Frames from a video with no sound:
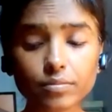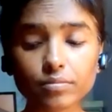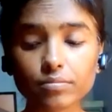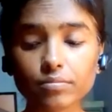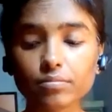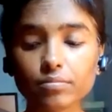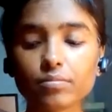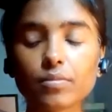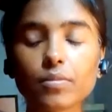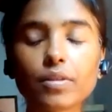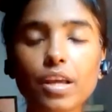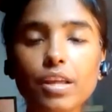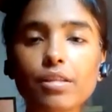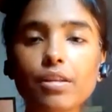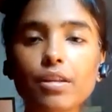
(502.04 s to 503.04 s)

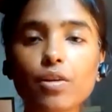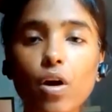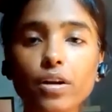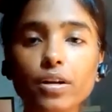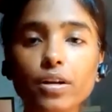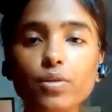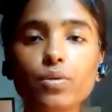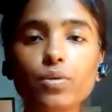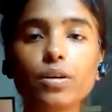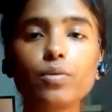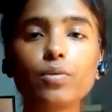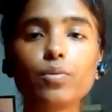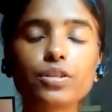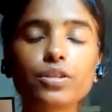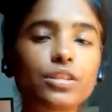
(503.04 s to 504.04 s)
There's a recorded
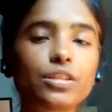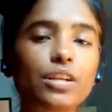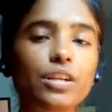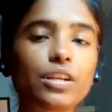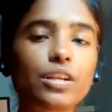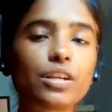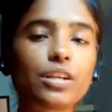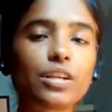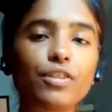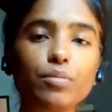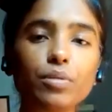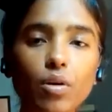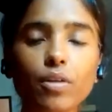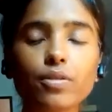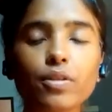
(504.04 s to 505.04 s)
version
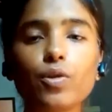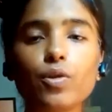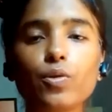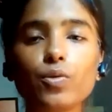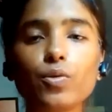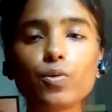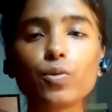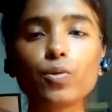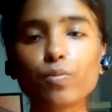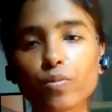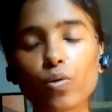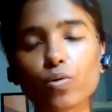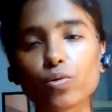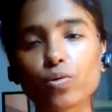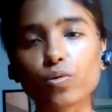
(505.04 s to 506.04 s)
available on the YouTube.
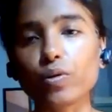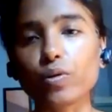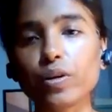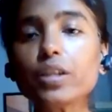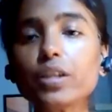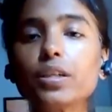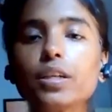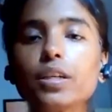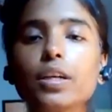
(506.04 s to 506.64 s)
Go through it.